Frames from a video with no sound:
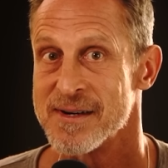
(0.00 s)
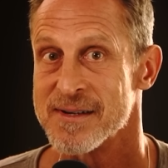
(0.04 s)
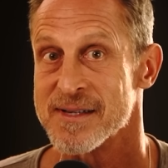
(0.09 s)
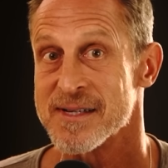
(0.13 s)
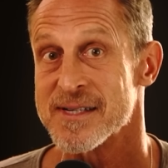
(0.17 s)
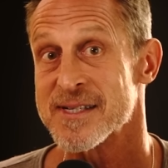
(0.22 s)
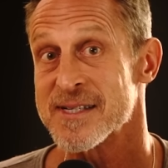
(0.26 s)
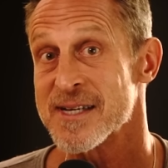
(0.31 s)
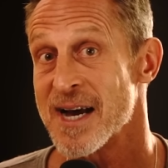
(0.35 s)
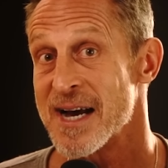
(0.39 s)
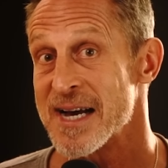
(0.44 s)

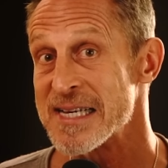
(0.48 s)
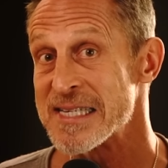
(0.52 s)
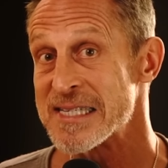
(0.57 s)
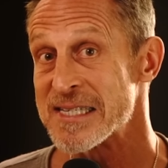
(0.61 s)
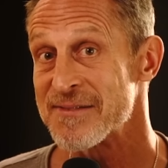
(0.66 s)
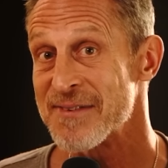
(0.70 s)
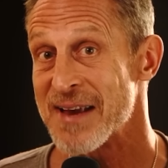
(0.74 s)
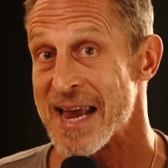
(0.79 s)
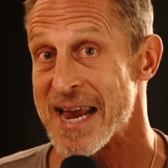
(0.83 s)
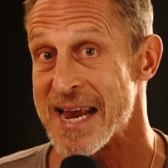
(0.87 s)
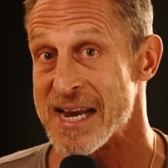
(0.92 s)
the signs
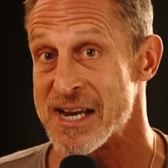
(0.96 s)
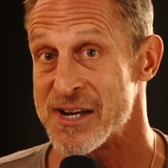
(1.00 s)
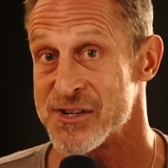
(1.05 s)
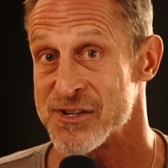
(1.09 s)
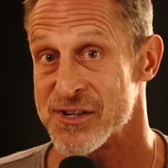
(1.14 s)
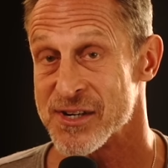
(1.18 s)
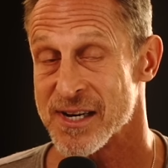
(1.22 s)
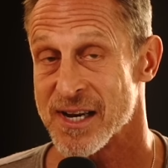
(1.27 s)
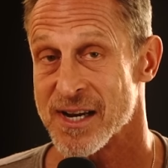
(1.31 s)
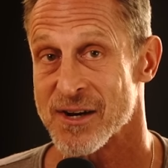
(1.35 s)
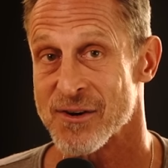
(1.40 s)
of
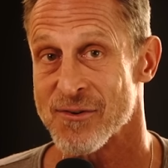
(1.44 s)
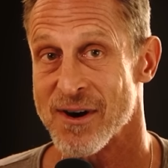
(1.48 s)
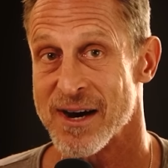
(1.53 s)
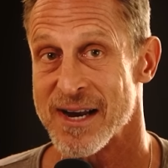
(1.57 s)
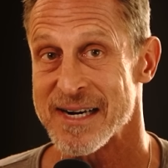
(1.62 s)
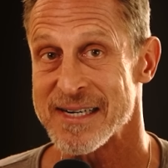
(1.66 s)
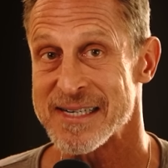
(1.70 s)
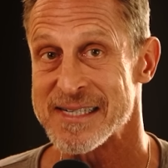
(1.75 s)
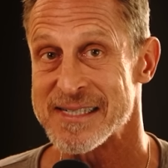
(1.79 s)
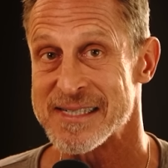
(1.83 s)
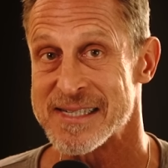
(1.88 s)
aging and
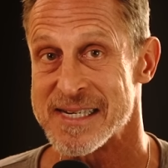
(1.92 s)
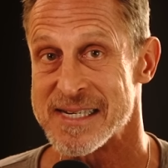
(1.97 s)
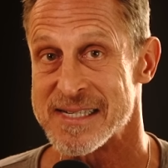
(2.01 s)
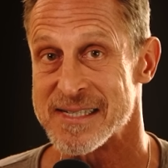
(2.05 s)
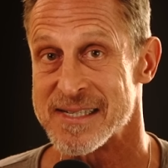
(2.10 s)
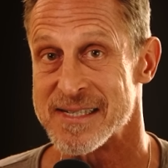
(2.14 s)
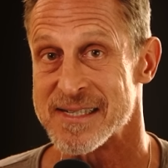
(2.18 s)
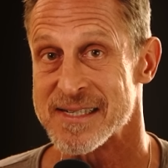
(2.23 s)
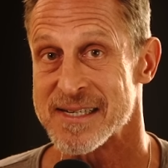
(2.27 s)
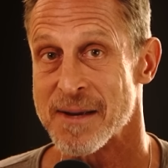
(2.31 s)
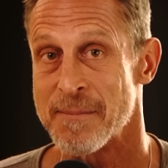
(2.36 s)
chronic
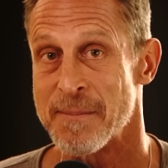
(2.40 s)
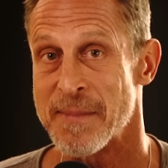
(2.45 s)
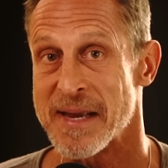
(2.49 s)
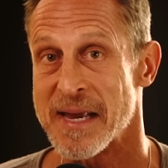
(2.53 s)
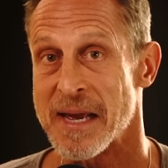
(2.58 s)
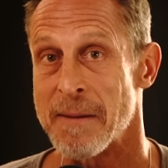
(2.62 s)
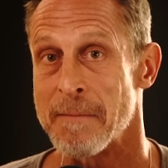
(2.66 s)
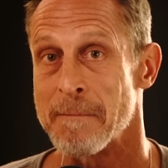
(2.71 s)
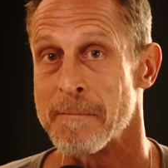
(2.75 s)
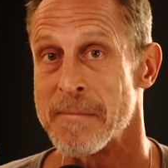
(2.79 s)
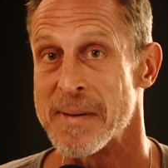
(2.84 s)
diseases can
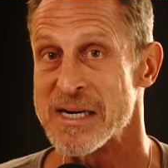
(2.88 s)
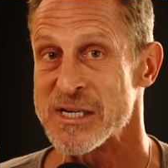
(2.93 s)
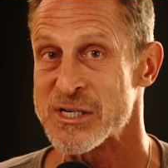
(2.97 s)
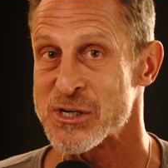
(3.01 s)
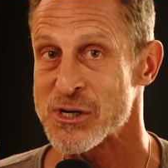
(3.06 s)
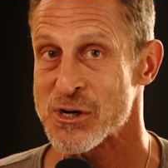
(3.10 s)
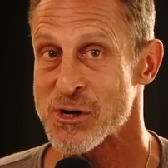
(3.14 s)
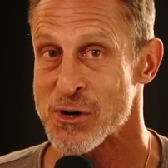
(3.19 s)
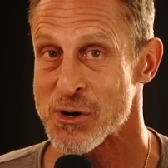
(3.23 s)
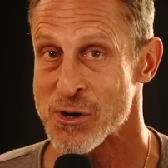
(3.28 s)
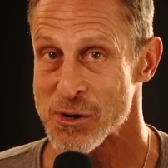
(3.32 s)
begin
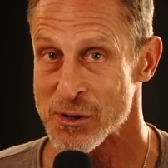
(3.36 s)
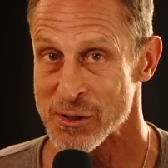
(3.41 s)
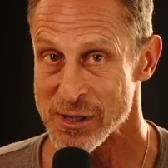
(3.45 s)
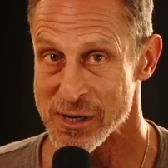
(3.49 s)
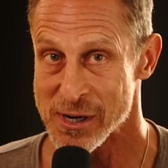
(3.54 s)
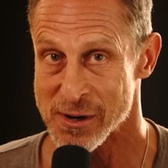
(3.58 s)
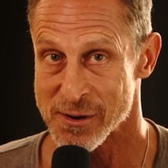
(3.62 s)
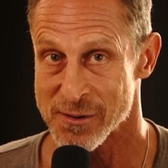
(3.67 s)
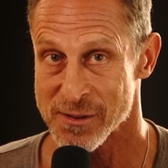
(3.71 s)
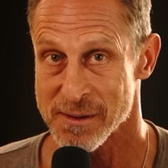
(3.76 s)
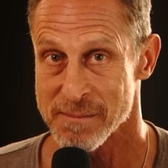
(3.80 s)
much
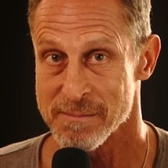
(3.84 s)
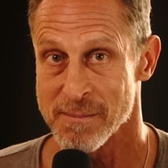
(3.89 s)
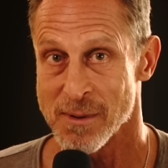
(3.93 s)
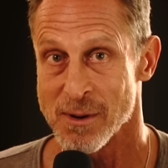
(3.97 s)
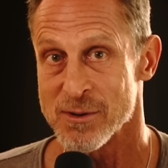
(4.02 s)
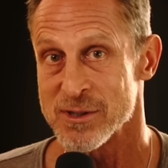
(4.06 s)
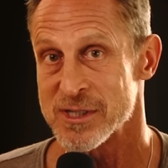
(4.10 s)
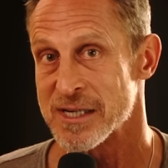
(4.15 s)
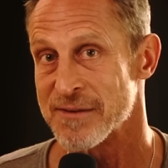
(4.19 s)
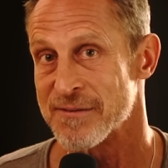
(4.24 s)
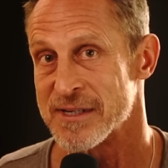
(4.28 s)
earlier than
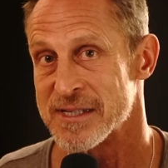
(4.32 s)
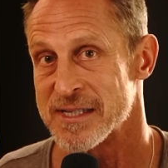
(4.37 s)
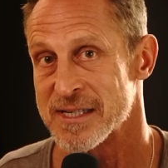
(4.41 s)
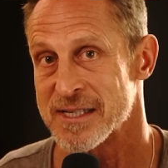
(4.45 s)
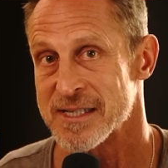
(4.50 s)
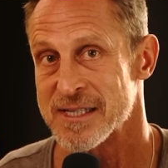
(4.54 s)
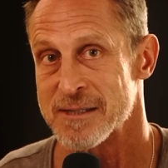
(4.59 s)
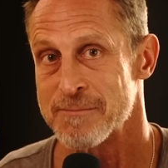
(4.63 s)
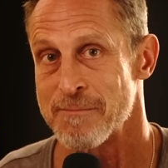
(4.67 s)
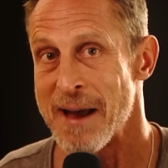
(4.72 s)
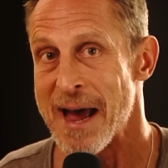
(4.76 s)
most of us
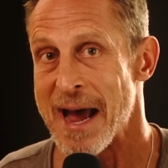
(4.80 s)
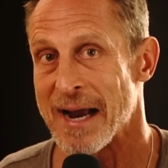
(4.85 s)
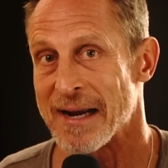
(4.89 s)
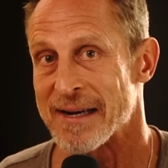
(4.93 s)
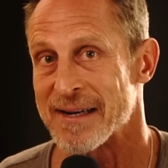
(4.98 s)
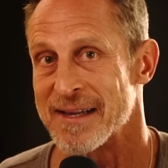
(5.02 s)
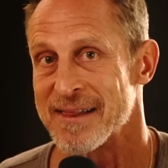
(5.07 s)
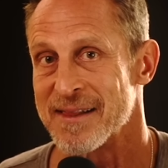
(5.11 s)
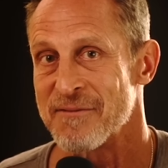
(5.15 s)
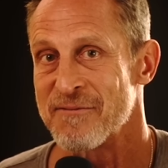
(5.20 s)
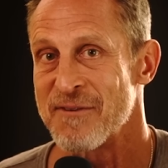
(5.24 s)

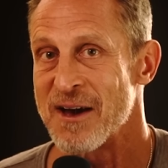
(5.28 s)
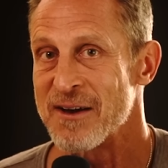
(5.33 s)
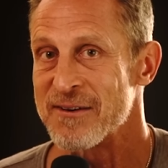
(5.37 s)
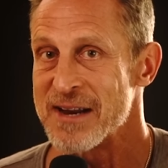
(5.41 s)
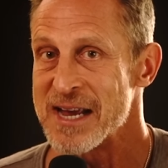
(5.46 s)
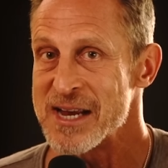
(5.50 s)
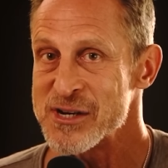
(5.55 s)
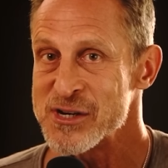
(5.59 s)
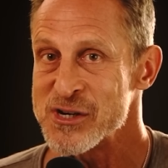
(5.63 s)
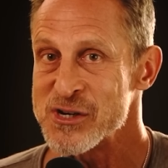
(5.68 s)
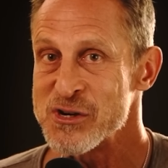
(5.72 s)
expect. And the
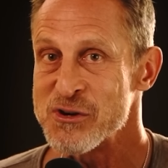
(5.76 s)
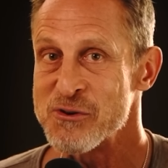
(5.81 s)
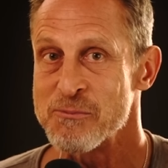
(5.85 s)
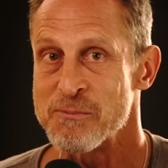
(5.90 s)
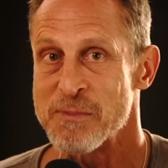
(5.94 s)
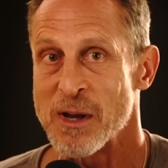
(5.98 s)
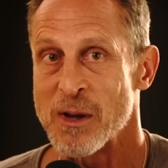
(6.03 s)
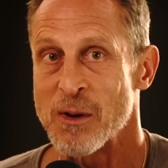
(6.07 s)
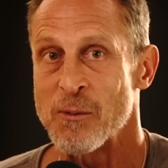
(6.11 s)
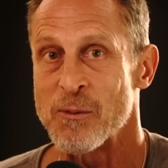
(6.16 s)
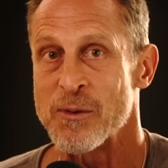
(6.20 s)
foundation you
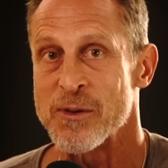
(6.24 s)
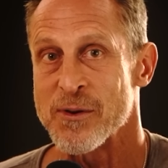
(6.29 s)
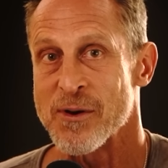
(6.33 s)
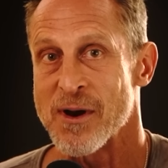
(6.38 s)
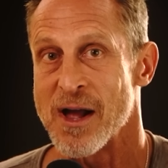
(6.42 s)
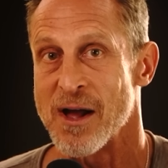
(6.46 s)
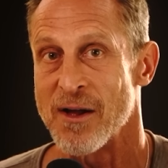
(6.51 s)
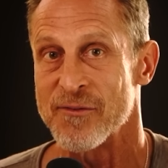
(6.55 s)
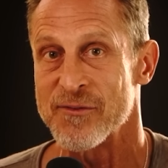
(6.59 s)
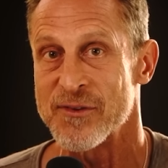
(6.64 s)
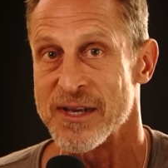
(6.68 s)
built with your
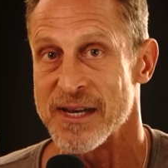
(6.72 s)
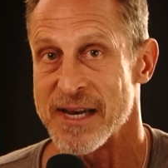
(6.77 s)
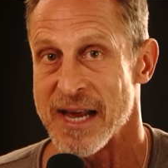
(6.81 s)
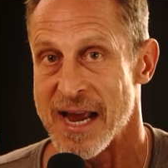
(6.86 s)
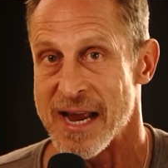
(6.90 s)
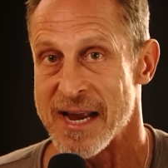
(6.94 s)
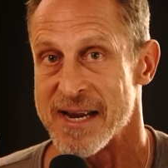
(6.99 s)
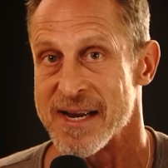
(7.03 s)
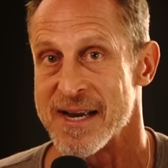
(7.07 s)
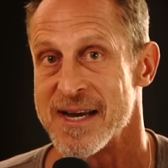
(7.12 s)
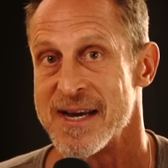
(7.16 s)
health
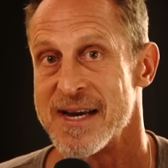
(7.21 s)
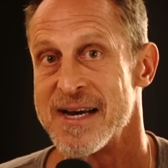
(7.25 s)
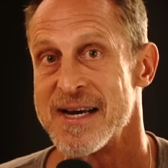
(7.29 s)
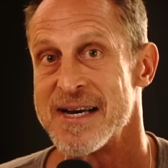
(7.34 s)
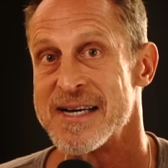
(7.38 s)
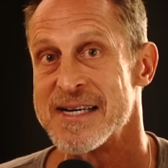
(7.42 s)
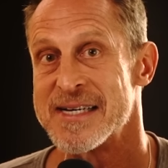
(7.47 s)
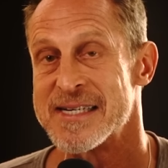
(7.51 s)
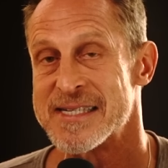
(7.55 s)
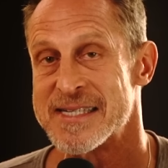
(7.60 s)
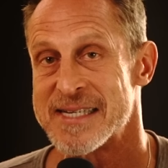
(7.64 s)
today
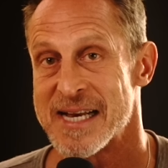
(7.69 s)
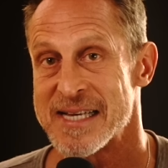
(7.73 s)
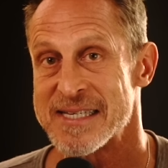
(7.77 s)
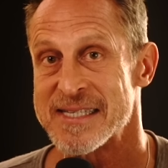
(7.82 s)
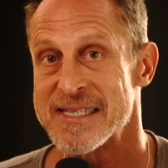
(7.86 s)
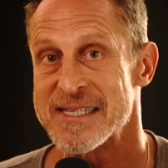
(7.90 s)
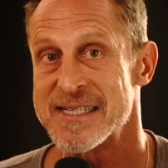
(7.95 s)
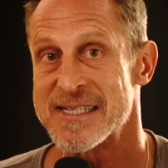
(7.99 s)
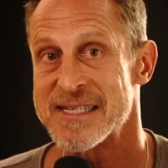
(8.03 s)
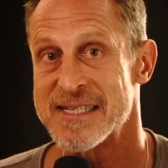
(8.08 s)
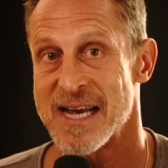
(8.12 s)

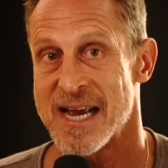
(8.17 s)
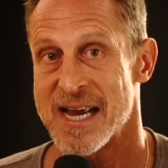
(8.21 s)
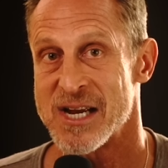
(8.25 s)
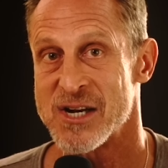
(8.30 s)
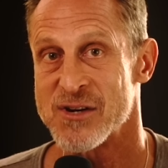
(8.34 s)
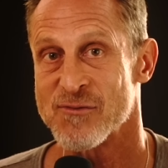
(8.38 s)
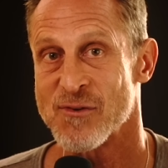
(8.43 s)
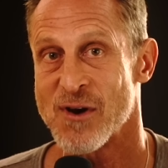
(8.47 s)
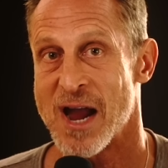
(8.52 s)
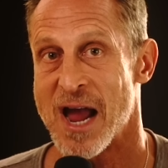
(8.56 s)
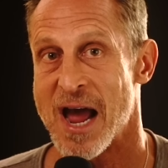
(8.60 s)
sets the
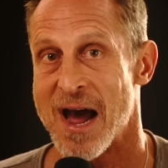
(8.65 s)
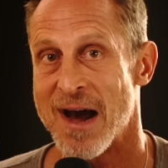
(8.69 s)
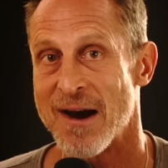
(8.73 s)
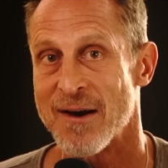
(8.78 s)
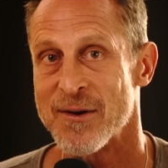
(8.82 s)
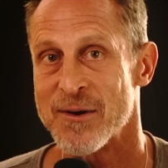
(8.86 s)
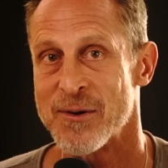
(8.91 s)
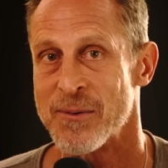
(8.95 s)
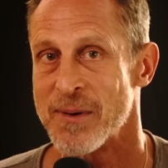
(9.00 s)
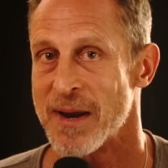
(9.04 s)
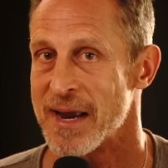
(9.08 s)
stage for
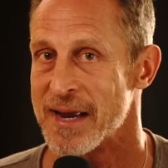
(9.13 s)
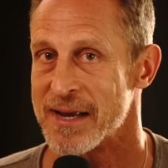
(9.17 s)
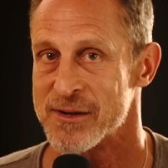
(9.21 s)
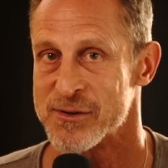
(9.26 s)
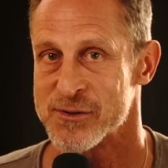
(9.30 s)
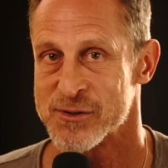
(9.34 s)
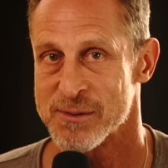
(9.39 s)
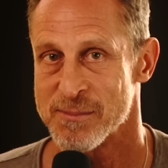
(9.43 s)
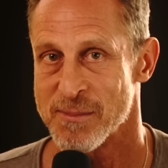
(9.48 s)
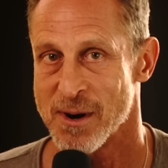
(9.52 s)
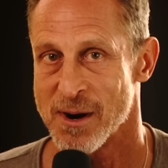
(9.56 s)
how you
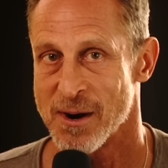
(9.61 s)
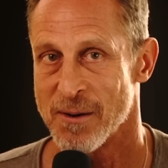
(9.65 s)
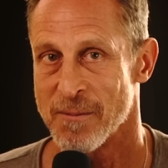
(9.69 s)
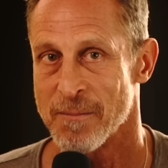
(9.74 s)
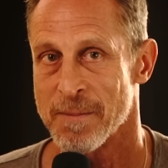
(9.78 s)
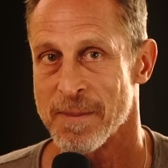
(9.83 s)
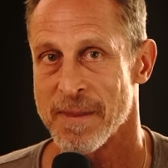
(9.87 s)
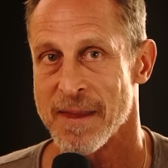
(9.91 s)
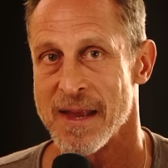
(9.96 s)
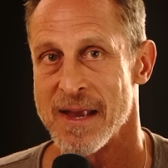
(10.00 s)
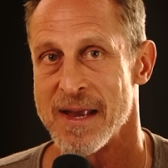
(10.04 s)
age tomorrow.
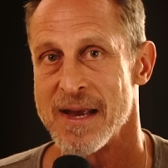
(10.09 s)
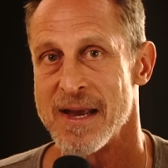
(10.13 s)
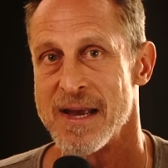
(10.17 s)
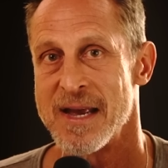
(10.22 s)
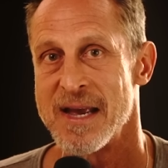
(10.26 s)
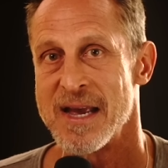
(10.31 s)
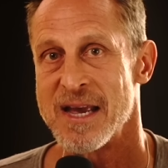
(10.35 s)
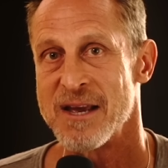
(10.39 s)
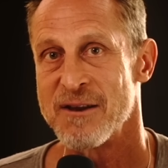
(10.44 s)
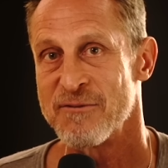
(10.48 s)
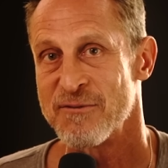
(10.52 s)

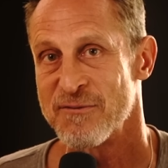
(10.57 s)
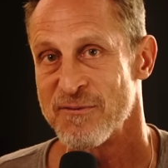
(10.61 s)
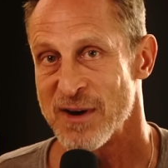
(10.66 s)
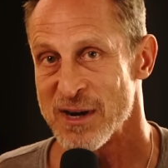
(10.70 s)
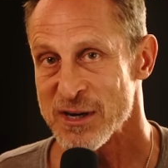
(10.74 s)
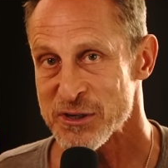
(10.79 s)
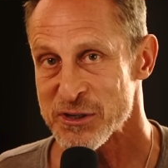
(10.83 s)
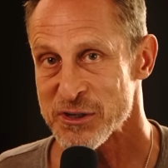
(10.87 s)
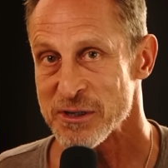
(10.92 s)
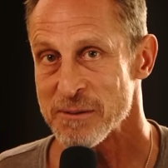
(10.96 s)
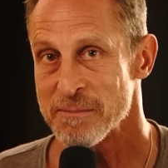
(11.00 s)
In
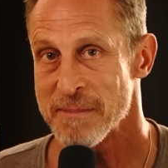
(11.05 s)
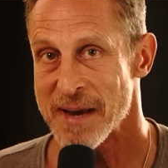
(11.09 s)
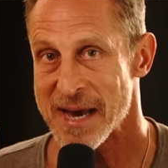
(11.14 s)
functional